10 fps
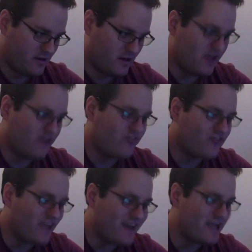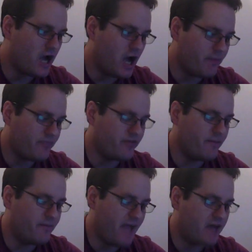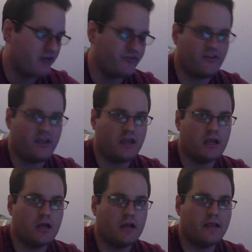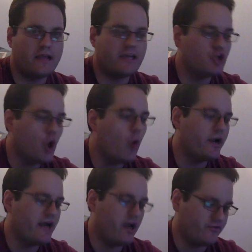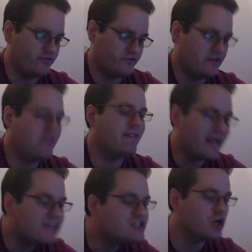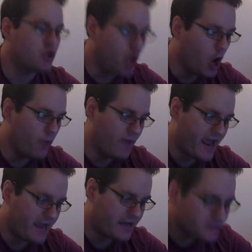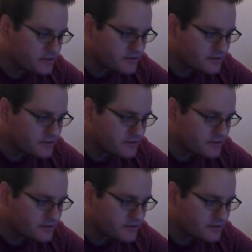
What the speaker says: He's setting up the battle scene like no one else. Let's go, man.